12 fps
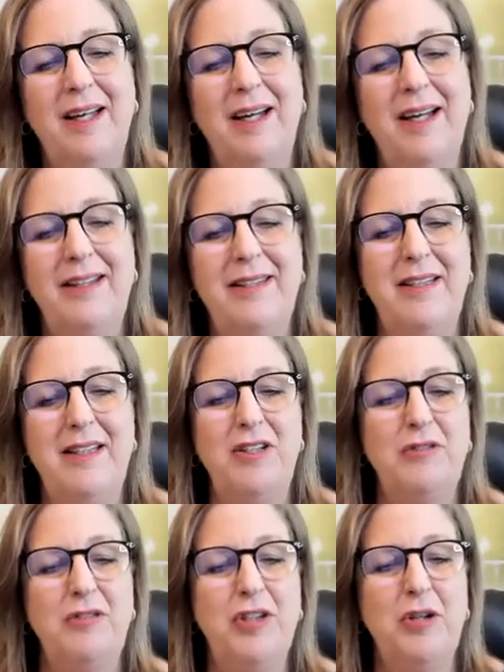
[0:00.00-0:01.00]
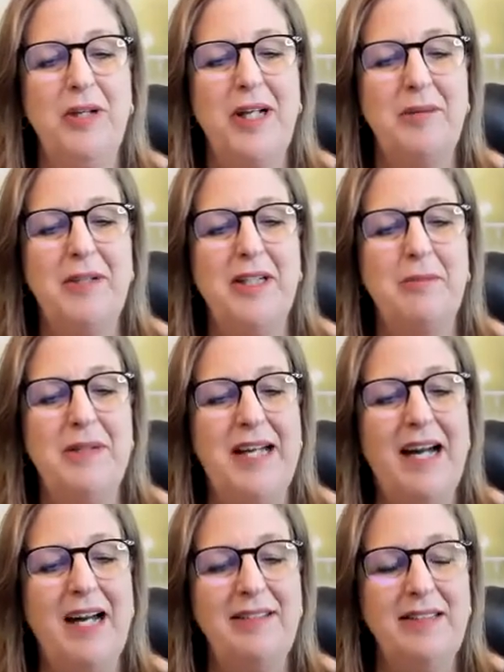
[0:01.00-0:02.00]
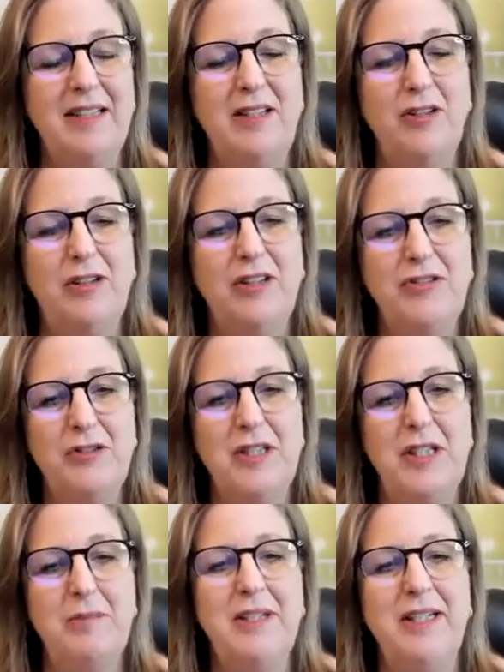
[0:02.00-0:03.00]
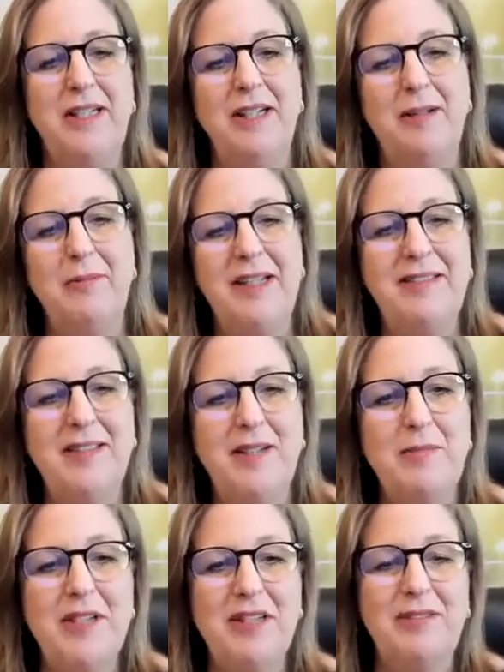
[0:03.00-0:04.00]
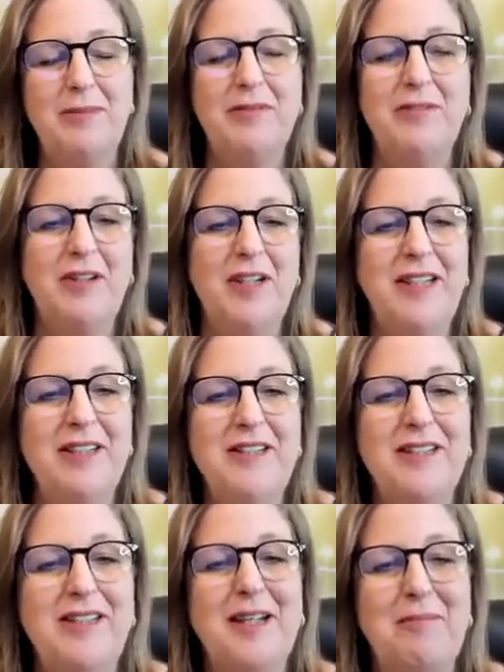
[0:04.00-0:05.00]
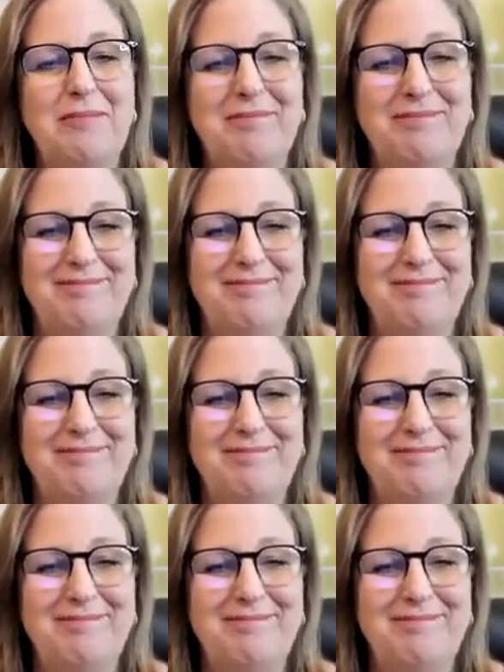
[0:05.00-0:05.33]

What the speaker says: I think you know what I'm going to be asking you, because you keep hitting on my subjects before I get to them.